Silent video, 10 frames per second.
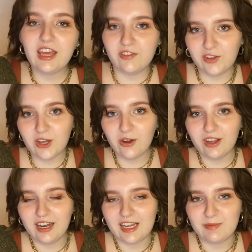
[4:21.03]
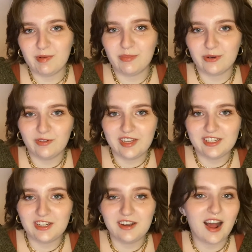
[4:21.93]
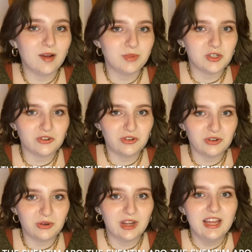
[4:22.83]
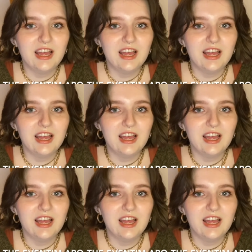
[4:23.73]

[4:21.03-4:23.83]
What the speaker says: Even though it has been proven to not be true,